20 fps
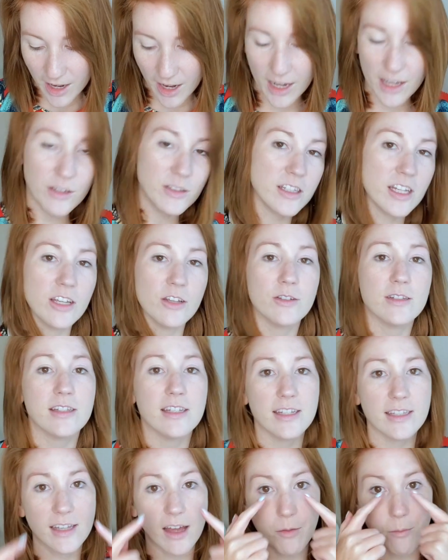I used to use
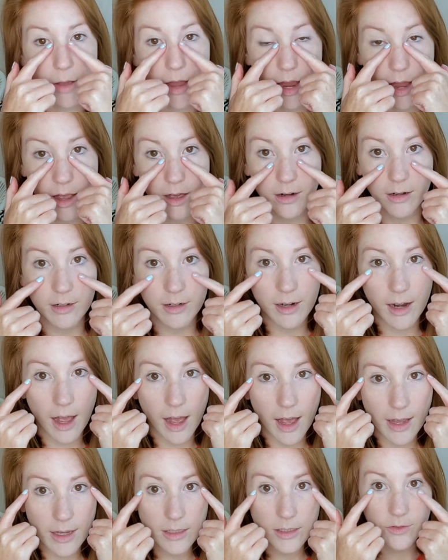this on my under
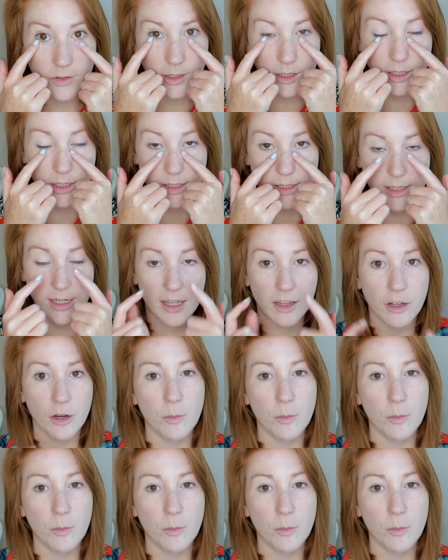eyes for concealer,